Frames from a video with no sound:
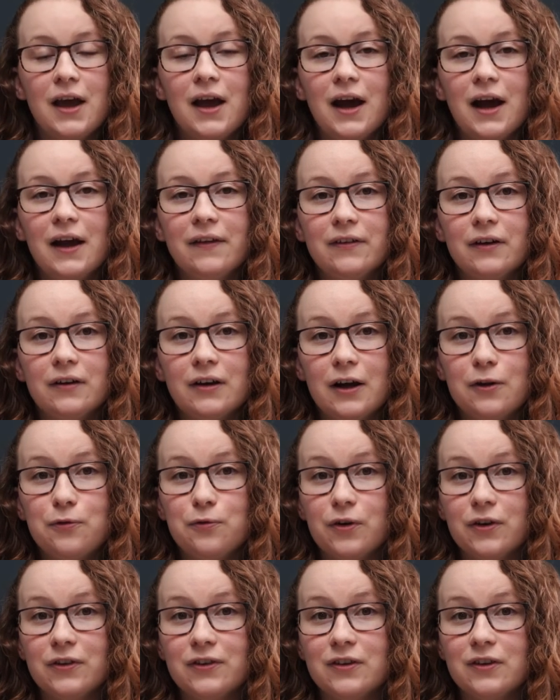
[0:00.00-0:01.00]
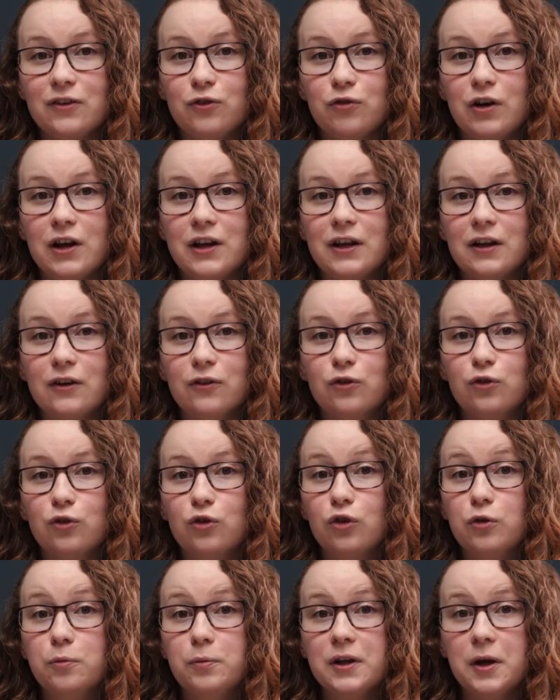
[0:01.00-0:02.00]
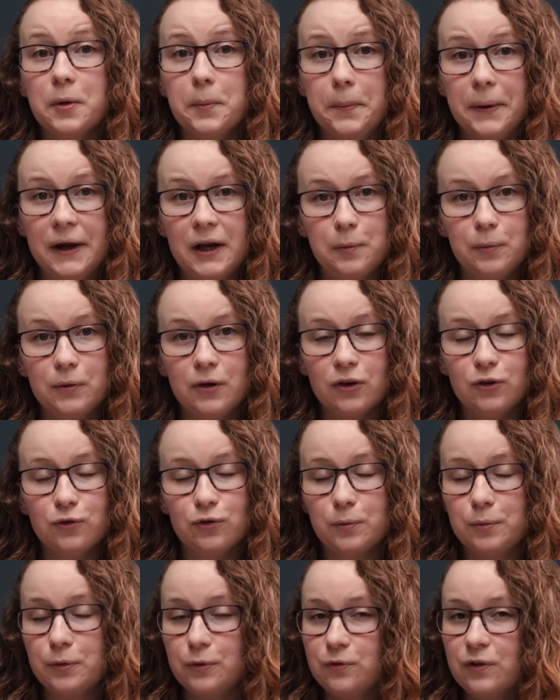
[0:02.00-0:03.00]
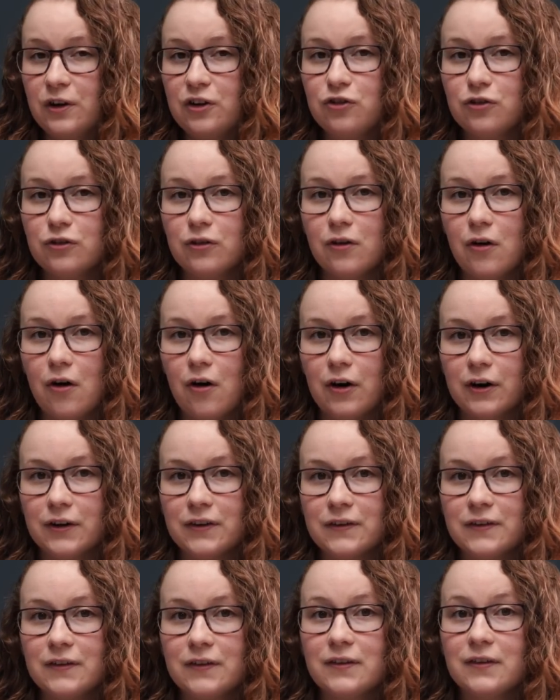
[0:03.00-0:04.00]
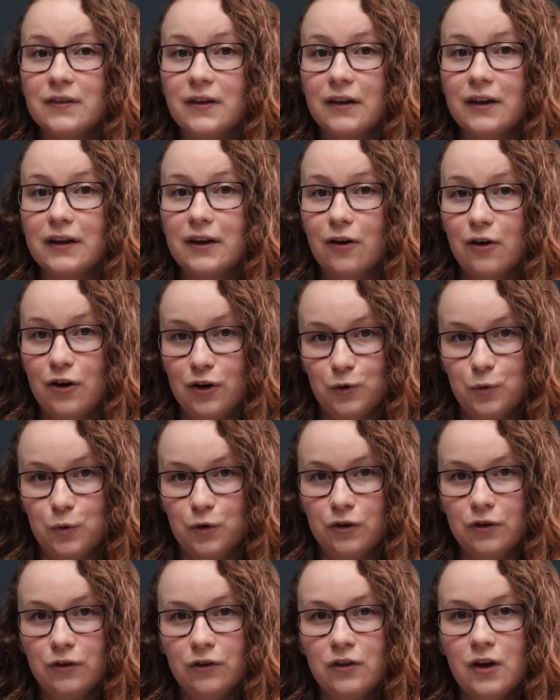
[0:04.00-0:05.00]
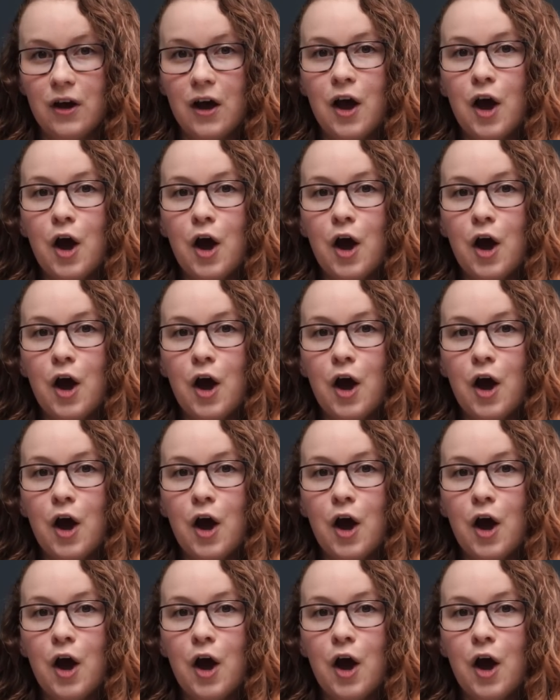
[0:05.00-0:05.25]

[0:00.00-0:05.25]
And their lightfastness ratings could be a big plus for professional artists selling artworks,